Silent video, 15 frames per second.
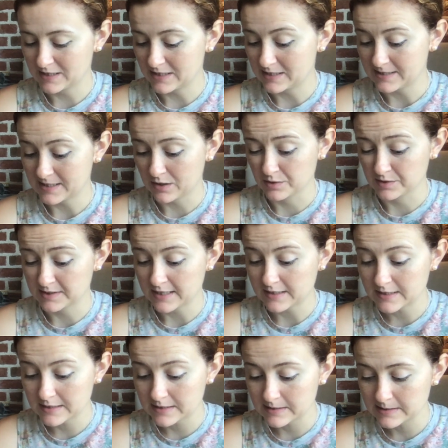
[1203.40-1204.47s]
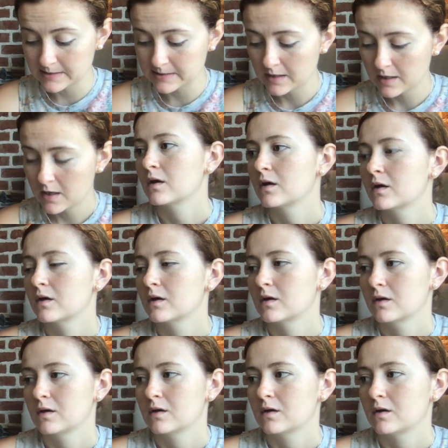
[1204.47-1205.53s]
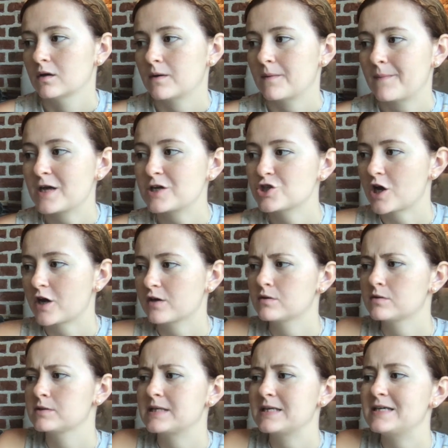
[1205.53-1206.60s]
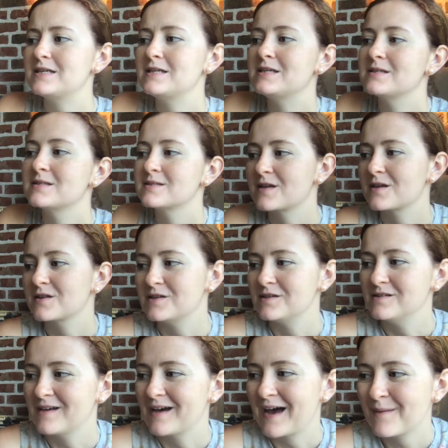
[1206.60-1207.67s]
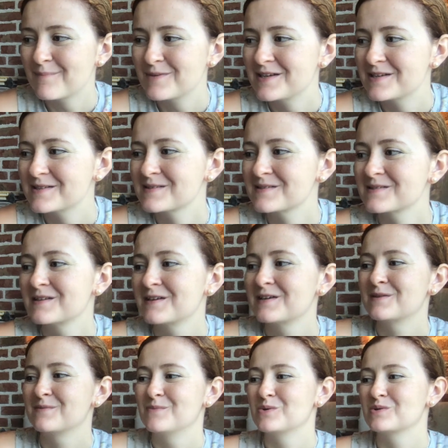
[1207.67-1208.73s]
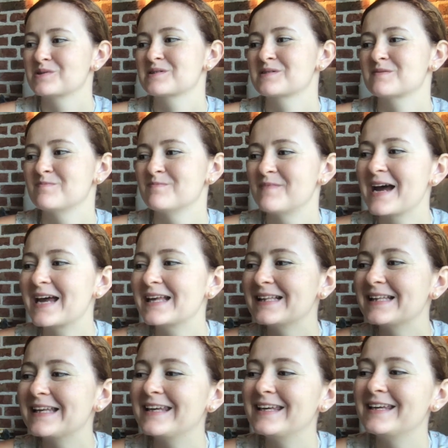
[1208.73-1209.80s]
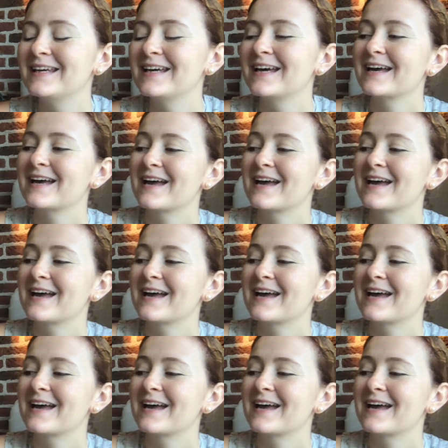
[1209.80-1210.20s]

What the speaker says: in a single sentence. My child is the happiest, most smiley,